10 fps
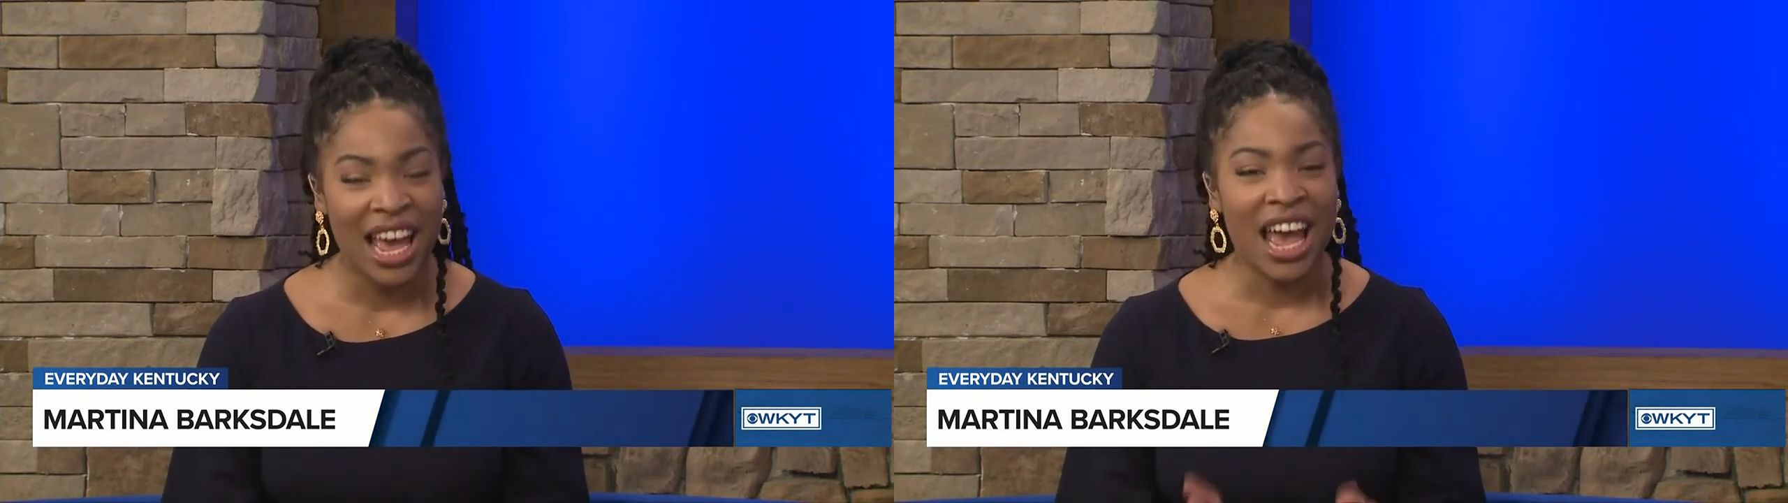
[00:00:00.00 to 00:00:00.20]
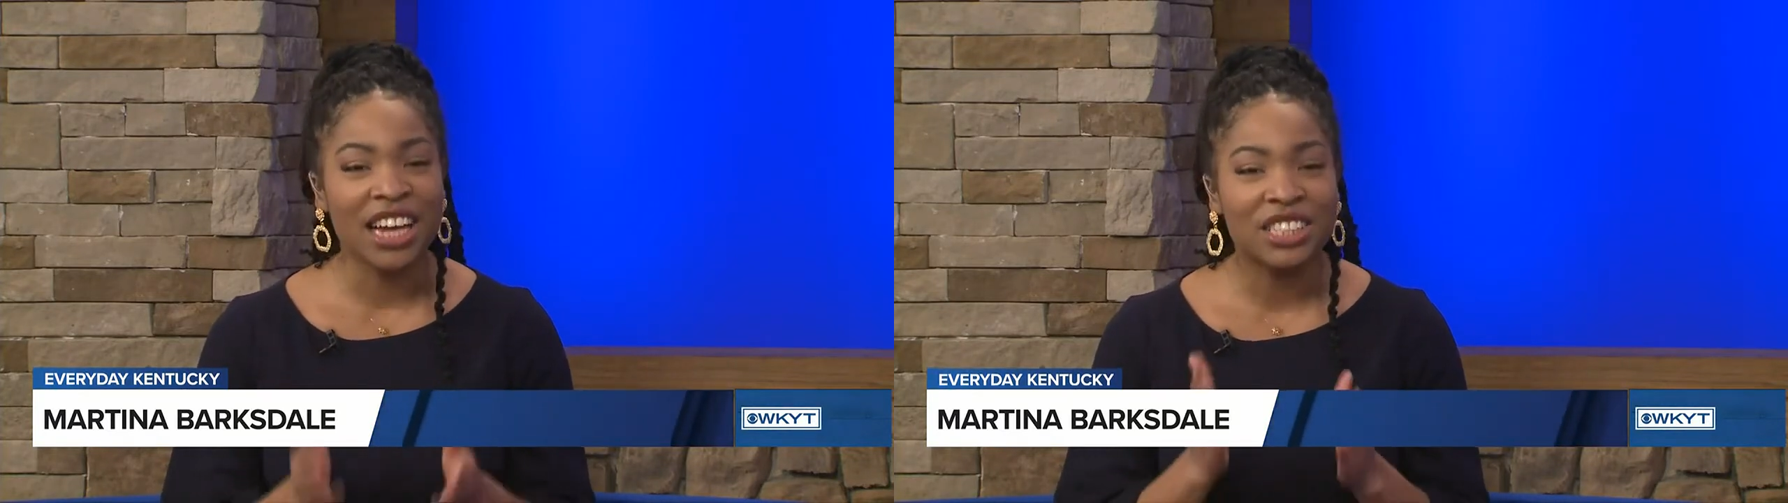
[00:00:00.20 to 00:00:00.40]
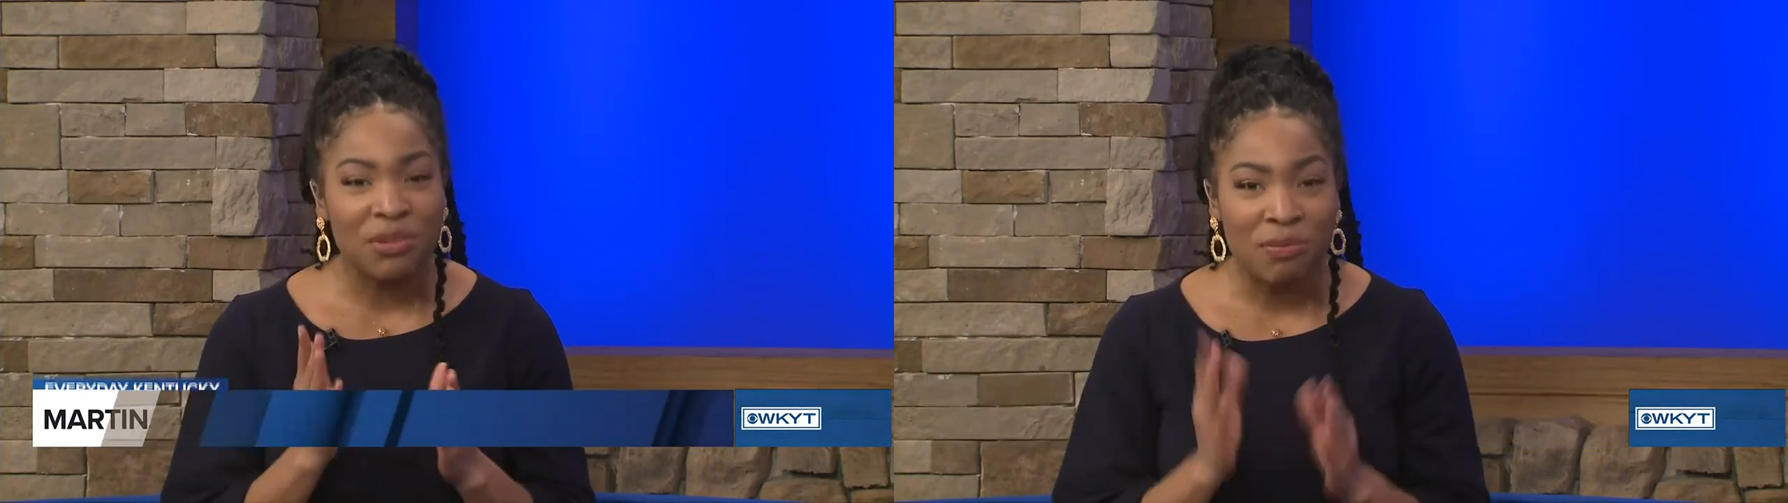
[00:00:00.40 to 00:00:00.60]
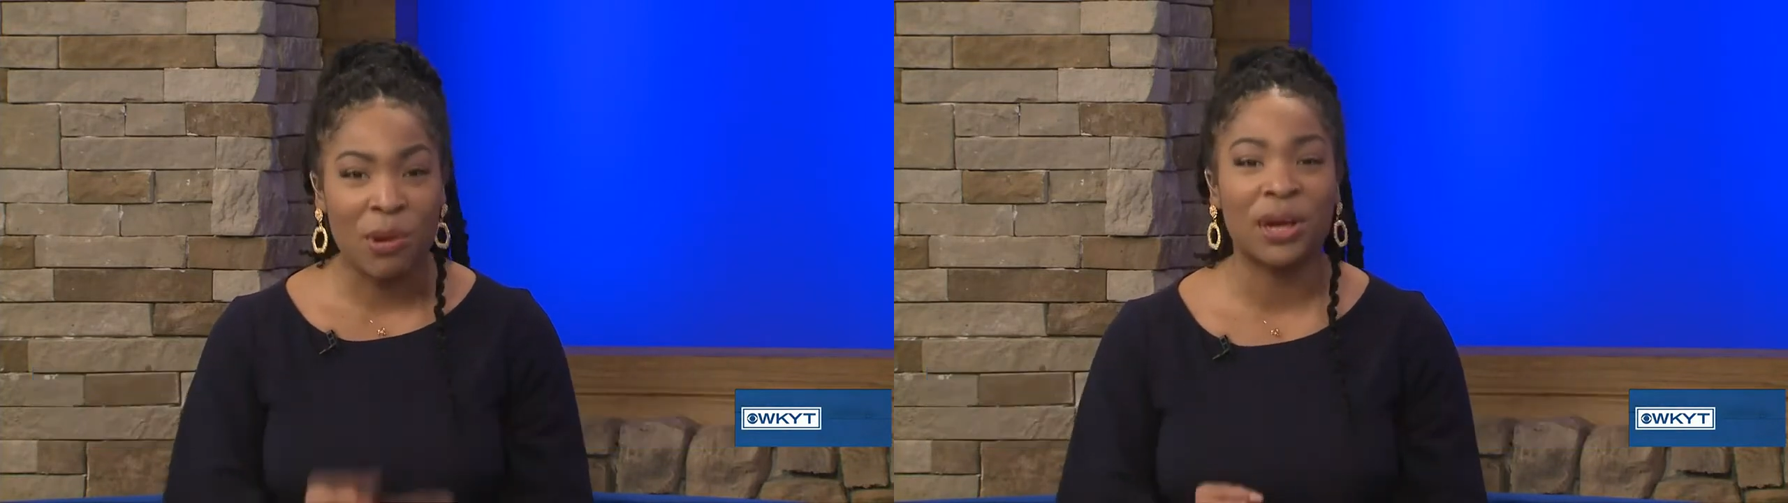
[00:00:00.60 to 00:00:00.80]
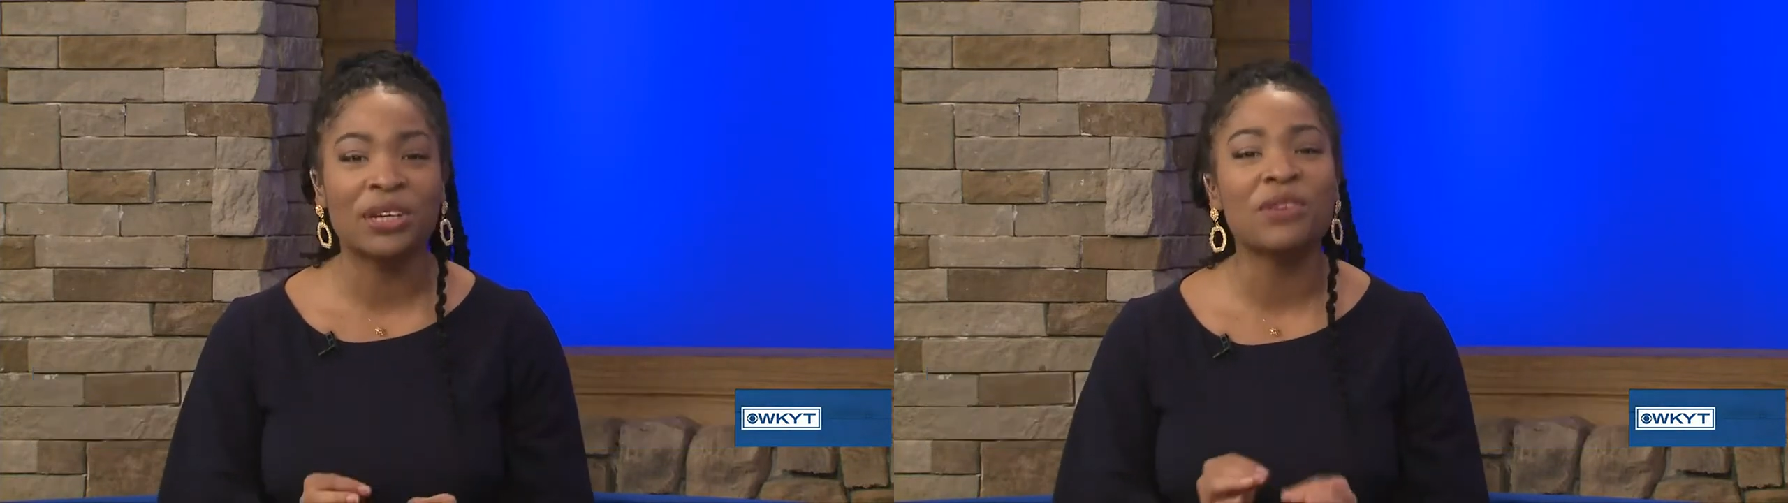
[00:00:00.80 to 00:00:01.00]
and it's
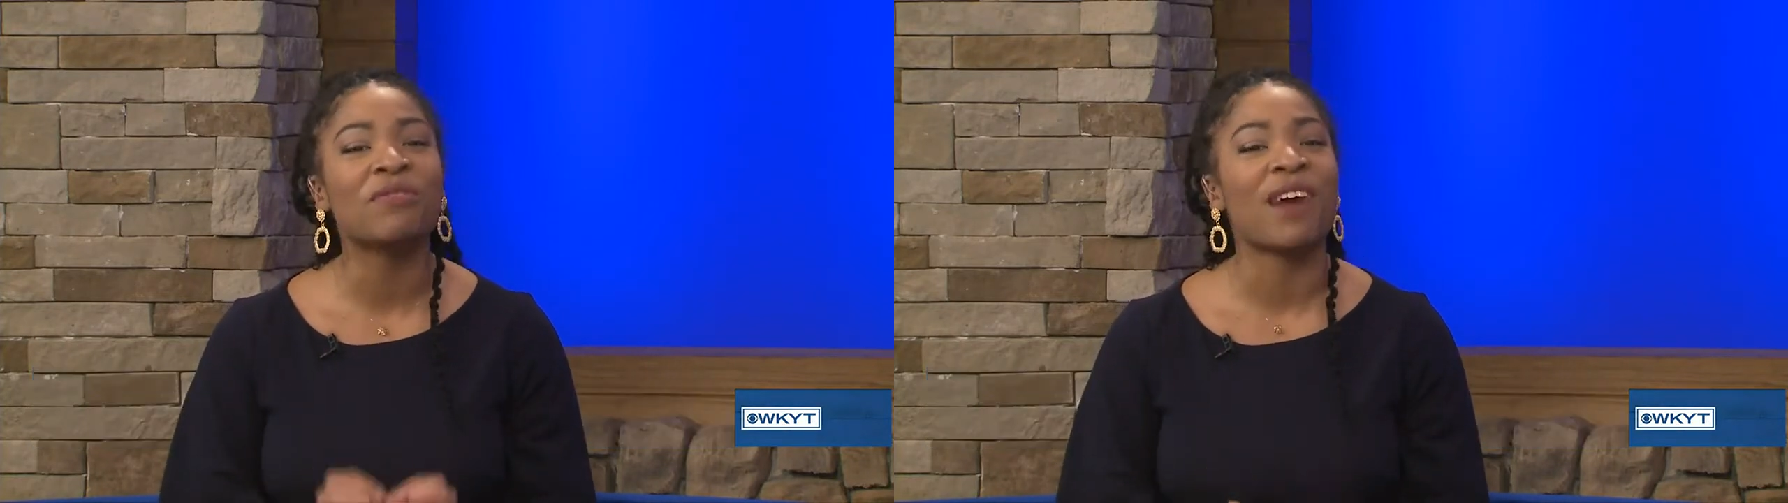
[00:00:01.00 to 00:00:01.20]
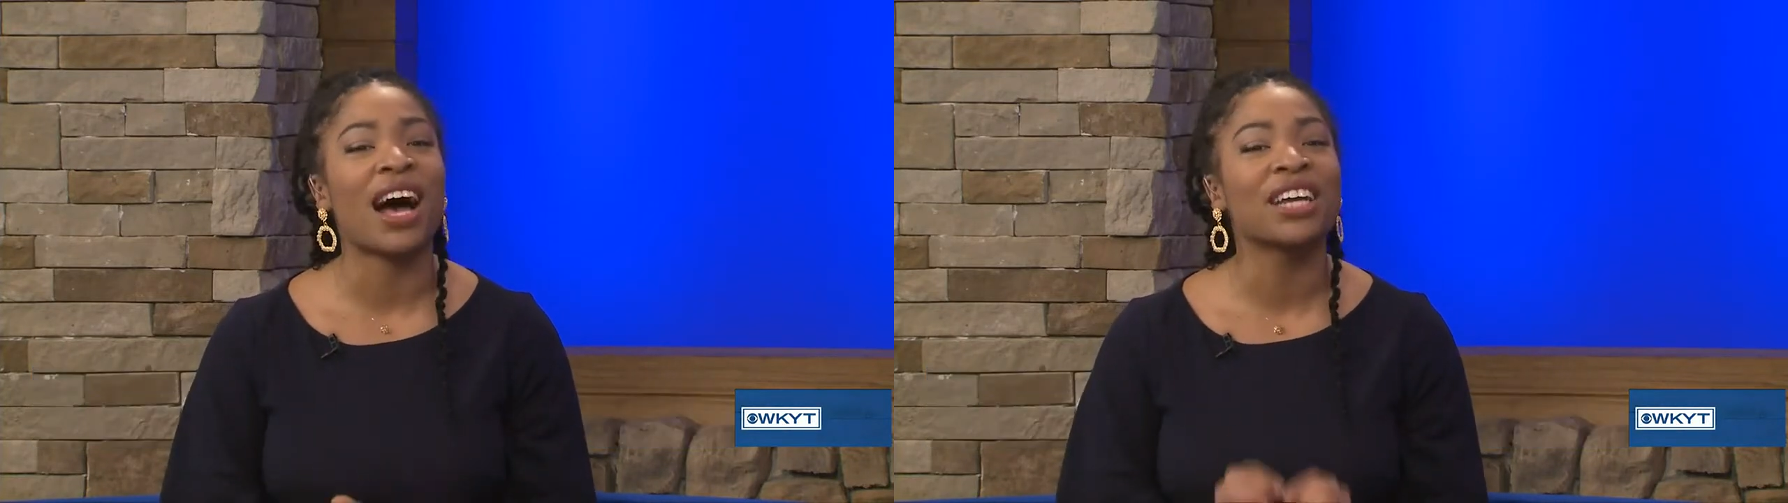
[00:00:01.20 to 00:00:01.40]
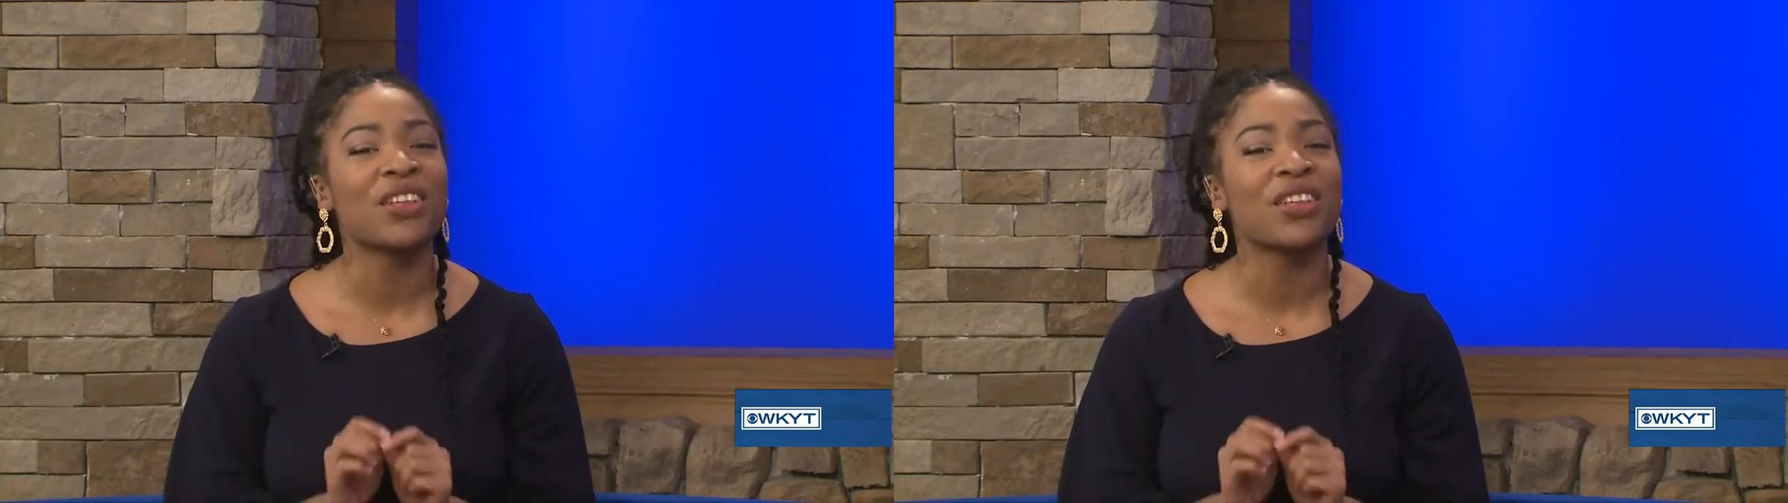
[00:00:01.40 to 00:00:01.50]
important you find